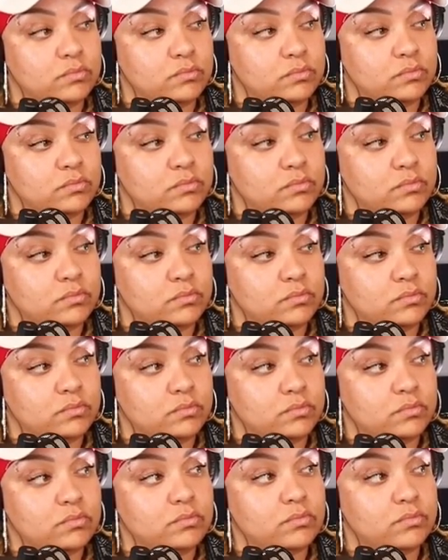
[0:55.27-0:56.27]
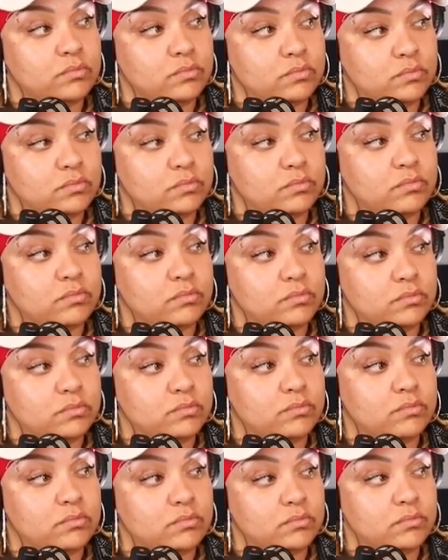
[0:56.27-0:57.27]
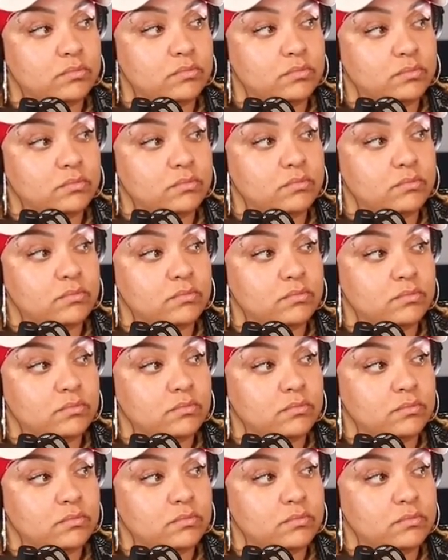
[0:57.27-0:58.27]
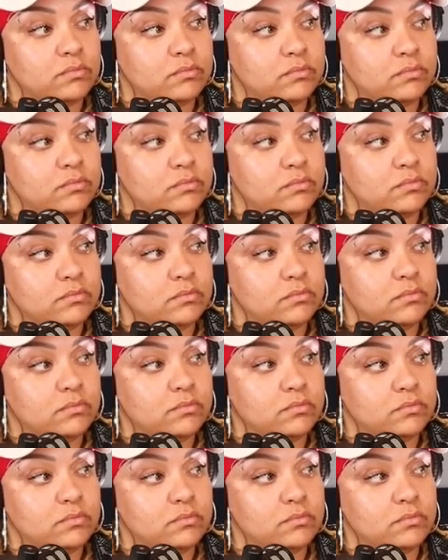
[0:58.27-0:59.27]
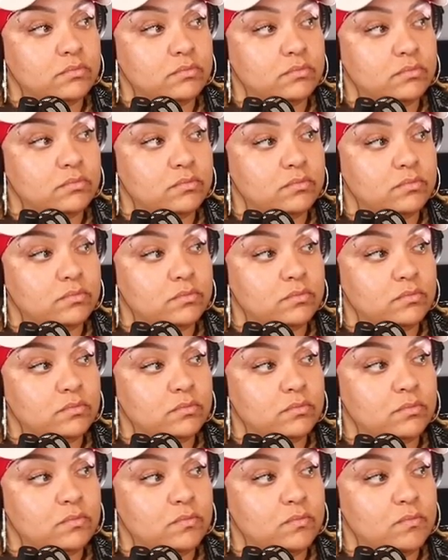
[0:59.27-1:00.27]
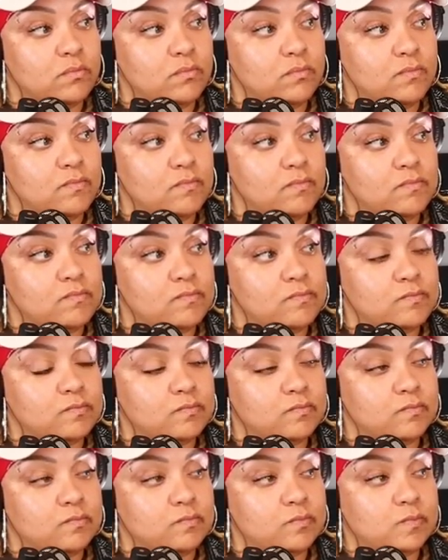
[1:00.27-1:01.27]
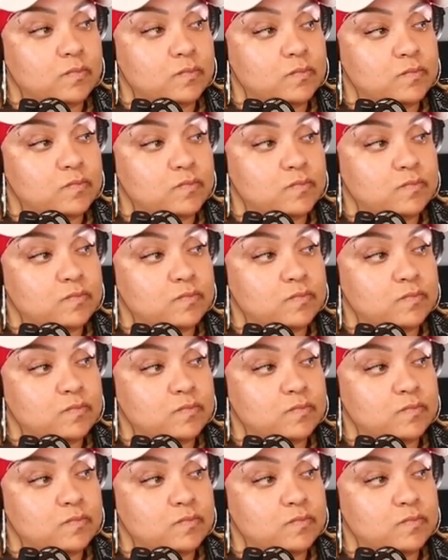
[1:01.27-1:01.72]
The person shown says nothing.